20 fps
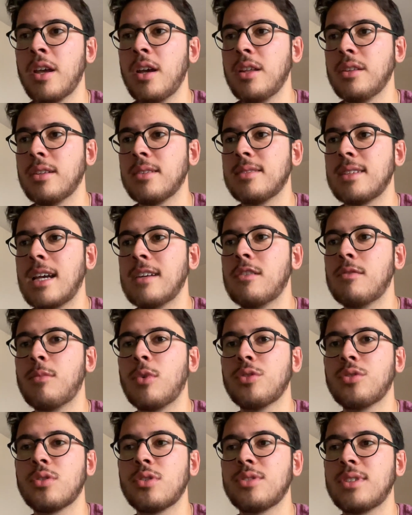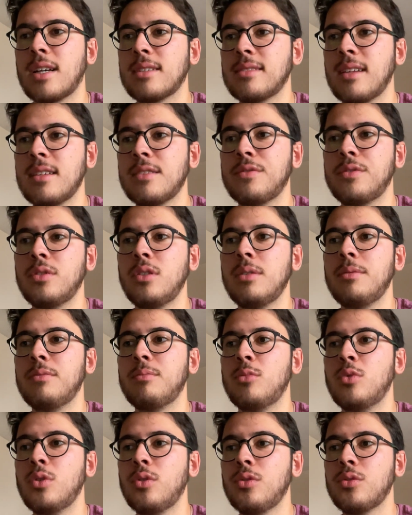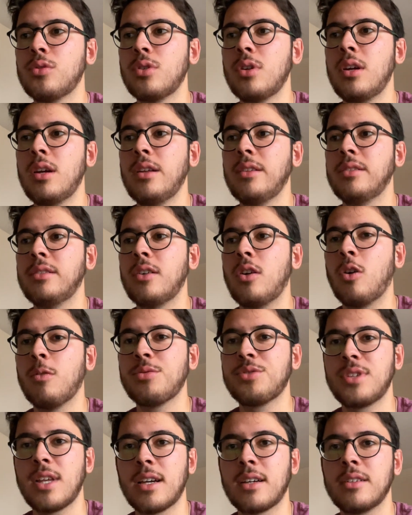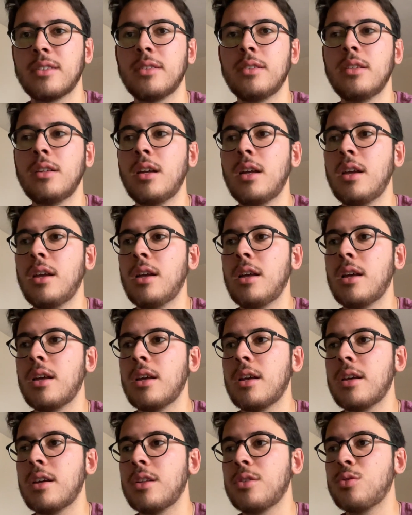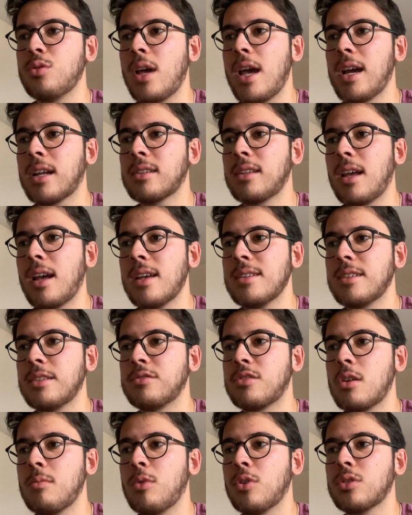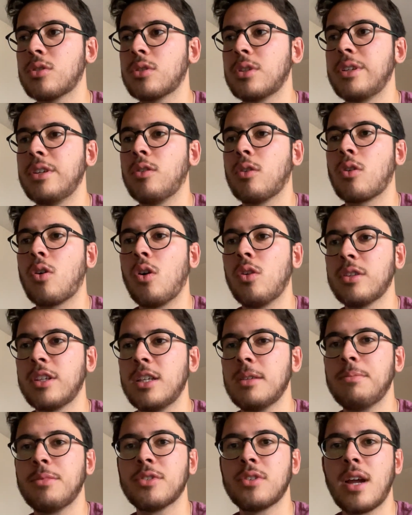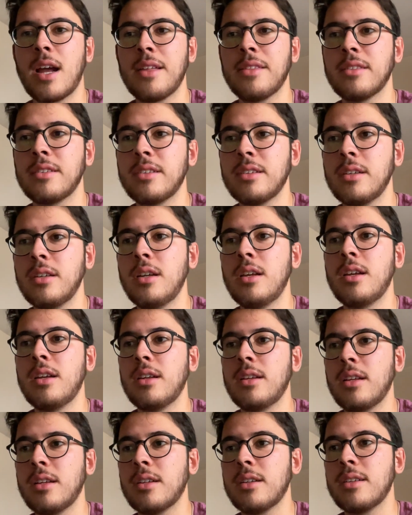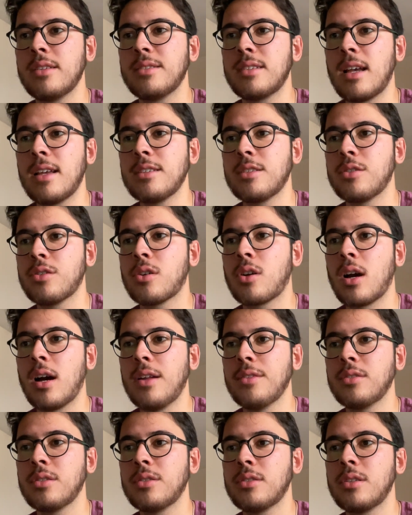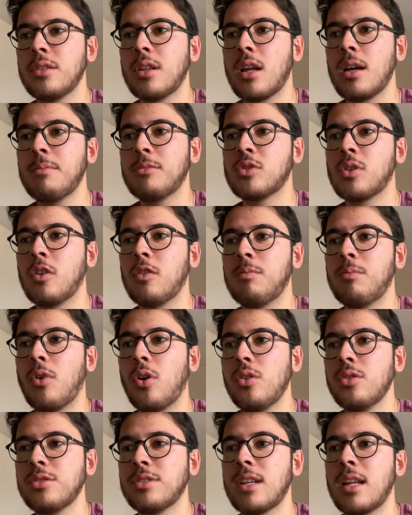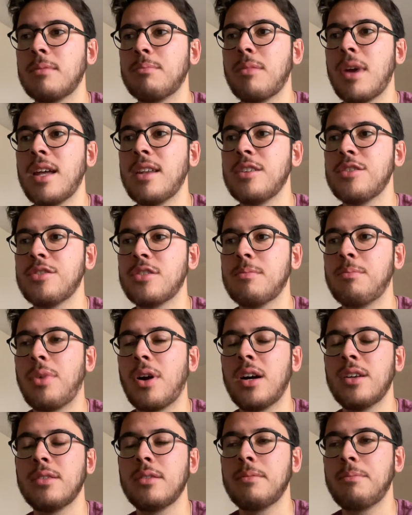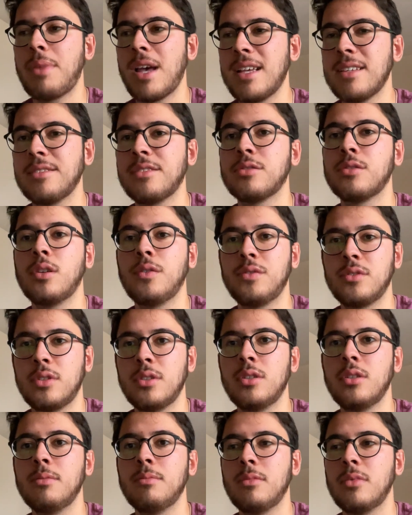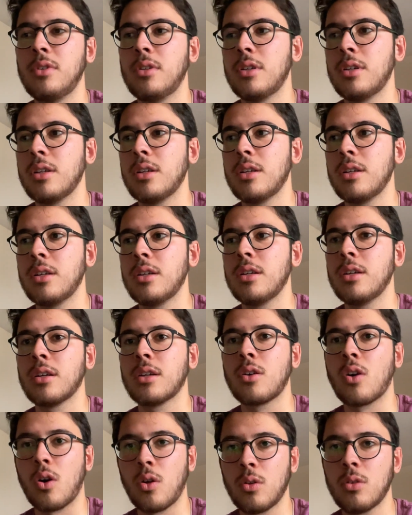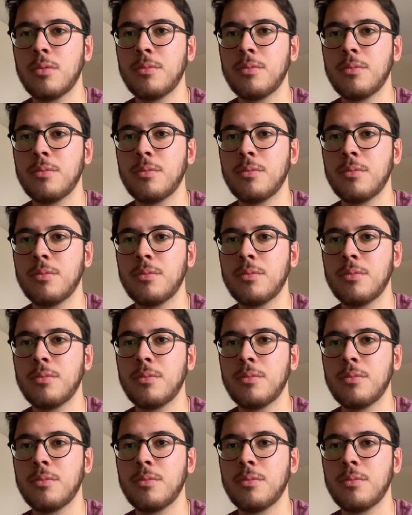The servo motor successfully moved the obstacle to act as a robot goalkeeper, and the sensor counted the number of balls that managed to pass through the goal.